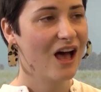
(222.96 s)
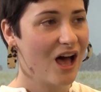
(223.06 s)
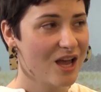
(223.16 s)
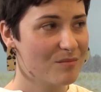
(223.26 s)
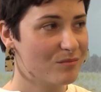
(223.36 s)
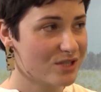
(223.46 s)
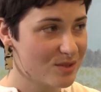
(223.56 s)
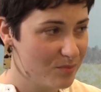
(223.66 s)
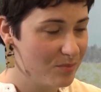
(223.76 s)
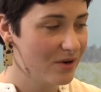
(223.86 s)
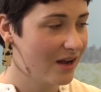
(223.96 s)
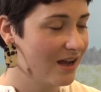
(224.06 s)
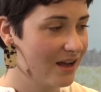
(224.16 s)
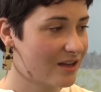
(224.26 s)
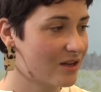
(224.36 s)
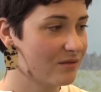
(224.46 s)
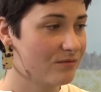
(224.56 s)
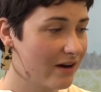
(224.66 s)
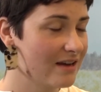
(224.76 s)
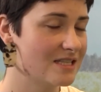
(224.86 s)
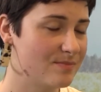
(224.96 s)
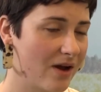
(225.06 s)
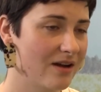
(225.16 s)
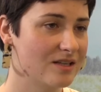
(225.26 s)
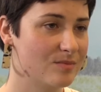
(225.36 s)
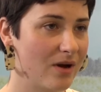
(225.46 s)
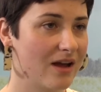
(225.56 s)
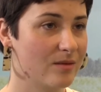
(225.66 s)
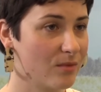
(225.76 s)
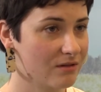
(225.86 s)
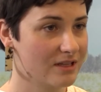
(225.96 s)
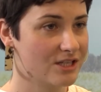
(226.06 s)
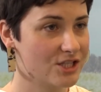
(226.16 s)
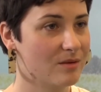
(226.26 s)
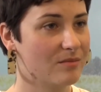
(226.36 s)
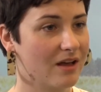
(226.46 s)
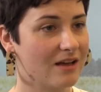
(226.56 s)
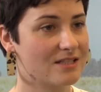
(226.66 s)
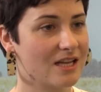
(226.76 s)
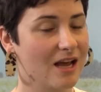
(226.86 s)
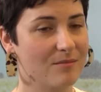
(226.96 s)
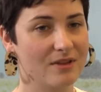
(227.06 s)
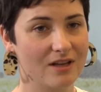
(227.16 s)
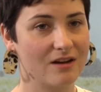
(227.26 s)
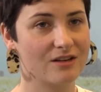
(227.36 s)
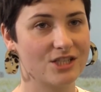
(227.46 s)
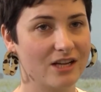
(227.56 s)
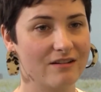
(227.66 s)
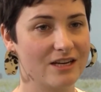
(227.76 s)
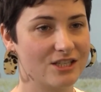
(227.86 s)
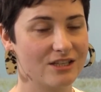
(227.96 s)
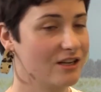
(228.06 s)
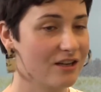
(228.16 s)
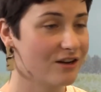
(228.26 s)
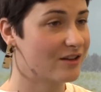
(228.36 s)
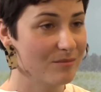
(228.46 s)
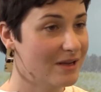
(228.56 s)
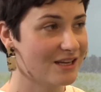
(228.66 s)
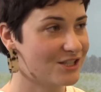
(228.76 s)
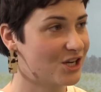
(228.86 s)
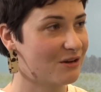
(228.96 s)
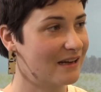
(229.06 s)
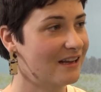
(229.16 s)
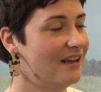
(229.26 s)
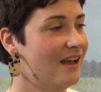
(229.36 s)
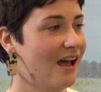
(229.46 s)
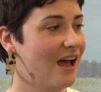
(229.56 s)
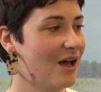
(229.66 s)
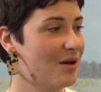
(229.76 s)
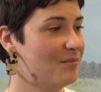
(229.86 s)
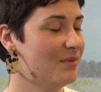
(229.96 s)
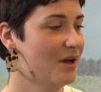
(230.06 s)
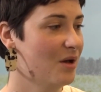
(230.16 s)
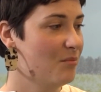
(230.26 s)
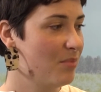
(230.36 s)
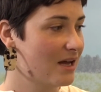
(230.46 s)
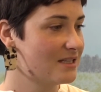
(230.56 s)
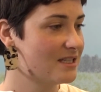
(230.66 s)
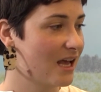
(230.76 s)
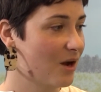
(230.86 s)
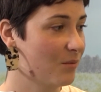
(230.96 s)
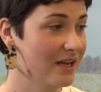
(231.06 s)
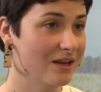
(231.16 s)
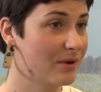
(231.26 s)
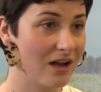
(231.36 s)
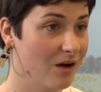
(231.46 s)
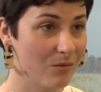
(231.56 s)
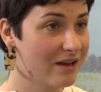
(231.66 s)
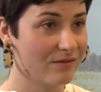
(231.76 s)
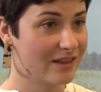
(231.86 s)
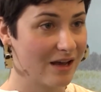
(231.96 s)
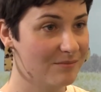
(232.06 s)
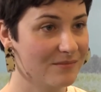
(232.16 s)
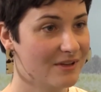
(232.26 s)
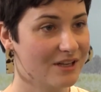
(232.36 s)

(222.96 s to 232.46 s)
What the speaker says: I am very inspired by the moral leadership that the younger generation, younger than me, is showing. But we can't wait for them.